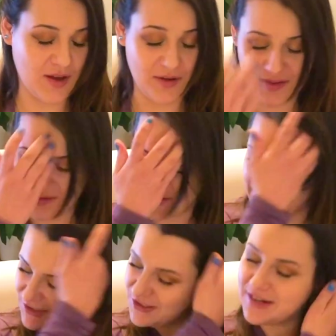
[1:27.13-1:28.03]
Oh, that was
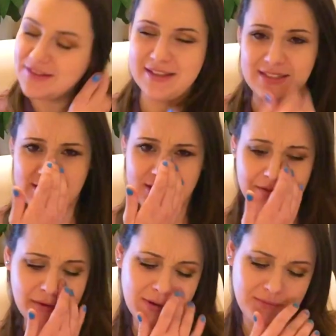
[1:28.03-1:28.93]
strange. This is
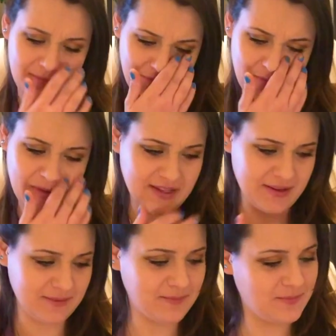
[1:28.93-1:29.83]

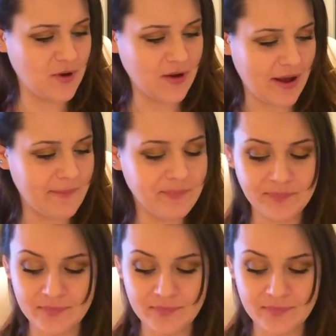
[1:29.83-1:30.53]
really, okay.